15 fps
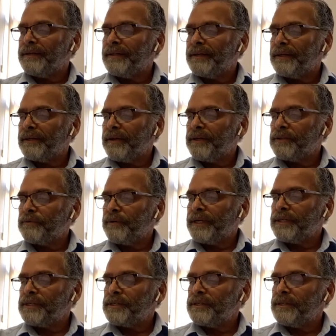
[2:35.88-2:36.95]
their
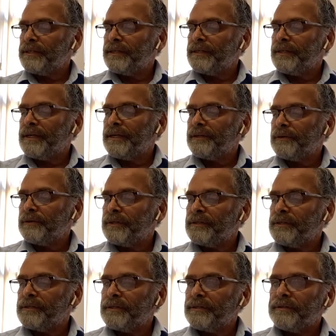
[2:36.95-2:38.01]
graduation and on
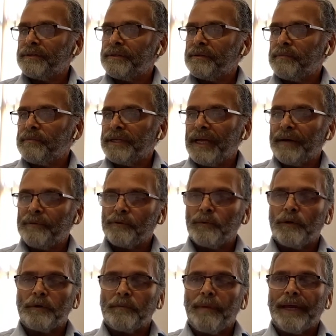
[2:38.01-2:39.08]
into being able to
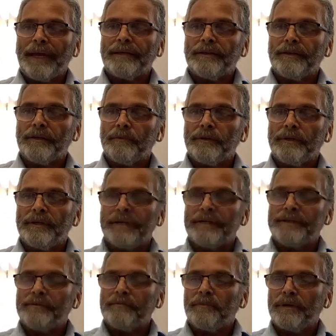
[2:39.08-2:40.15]
work back in
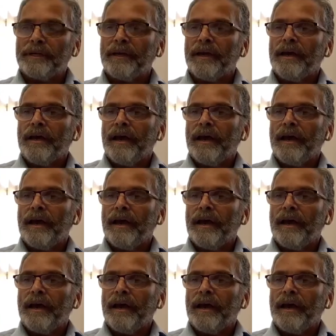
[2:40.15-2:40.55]
communities and bring